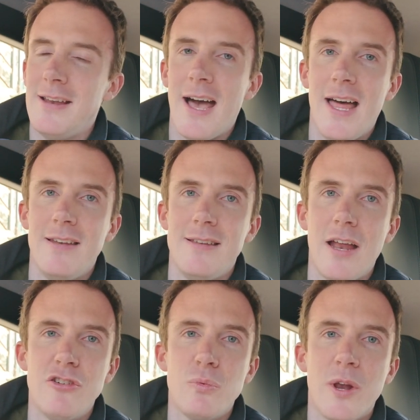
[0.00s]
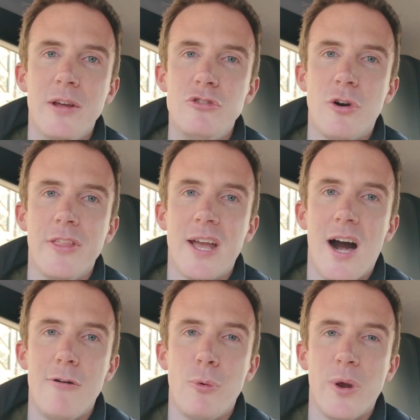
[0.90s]
and I just want to enjoy the
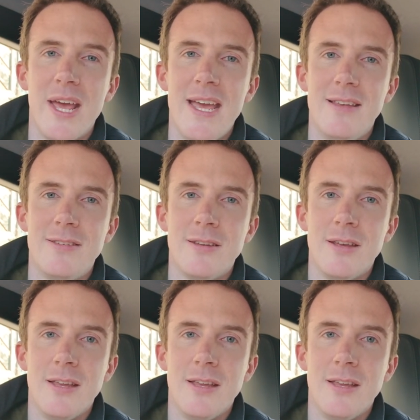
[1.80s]
car for what it is.